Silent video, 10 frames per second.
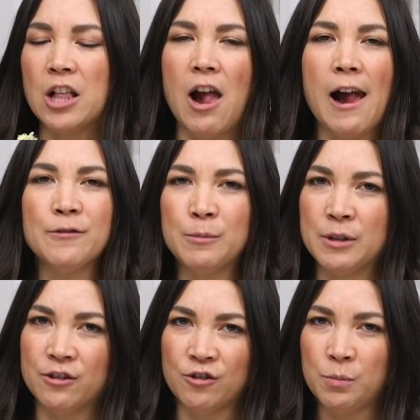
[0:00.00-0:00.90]
They have to be
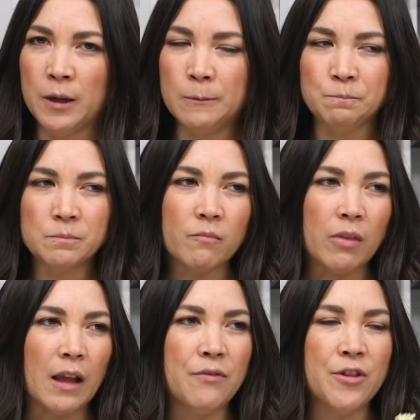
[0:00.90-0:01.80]
crispy.
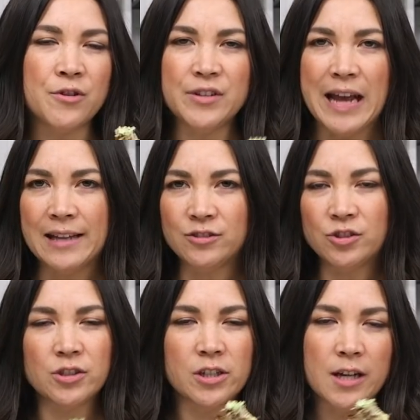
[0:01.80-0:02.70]
If they're
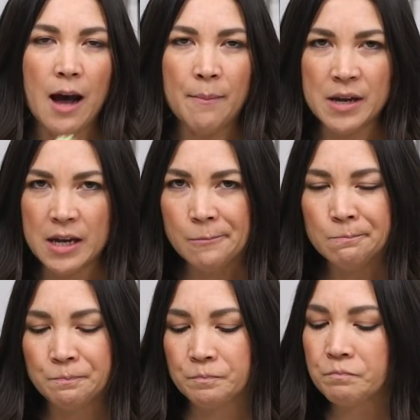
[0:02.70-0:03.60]
dense, gummy,
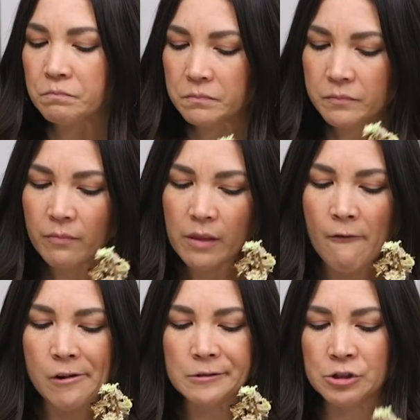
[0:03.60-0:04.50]

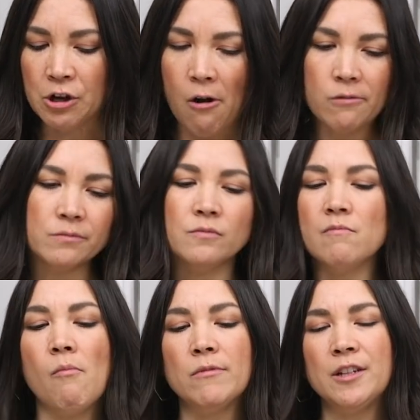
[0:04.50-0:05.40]
you know,
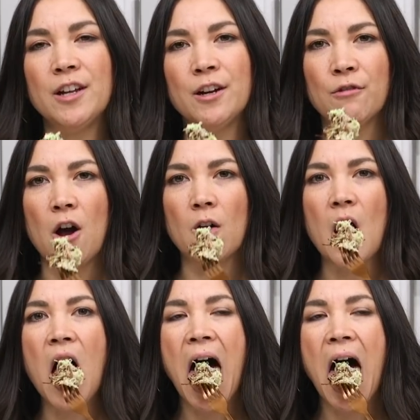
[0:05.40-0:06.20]
they did it wrong.